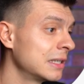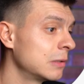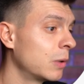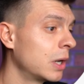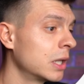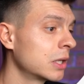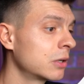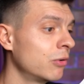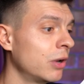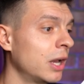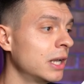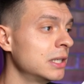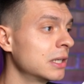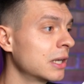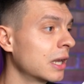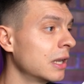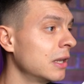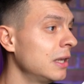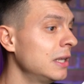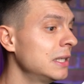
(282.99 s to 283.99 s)
it while
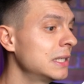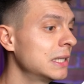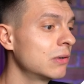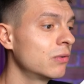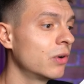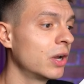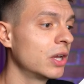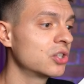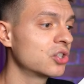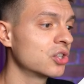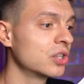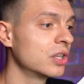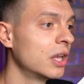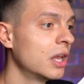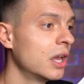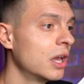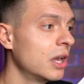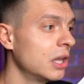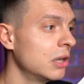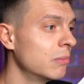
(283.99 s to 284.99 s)
creating an integration
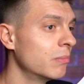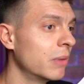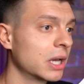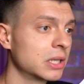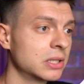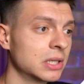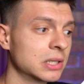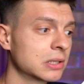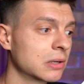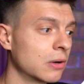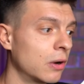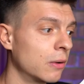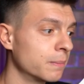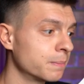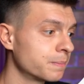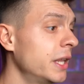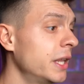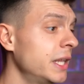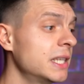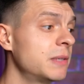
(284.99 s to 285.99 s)
in Make dot com.
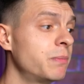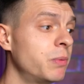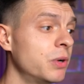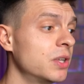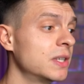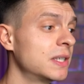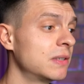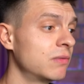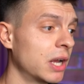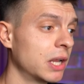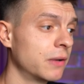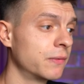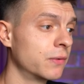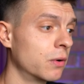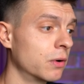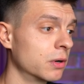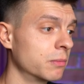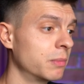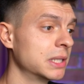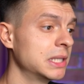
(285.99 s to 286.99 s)
It is pretty
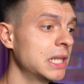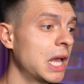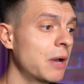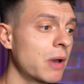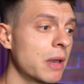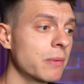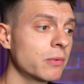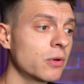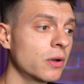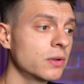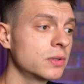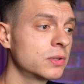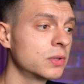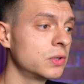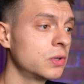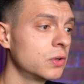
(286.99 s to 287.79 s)
straightforward, but now I'm going to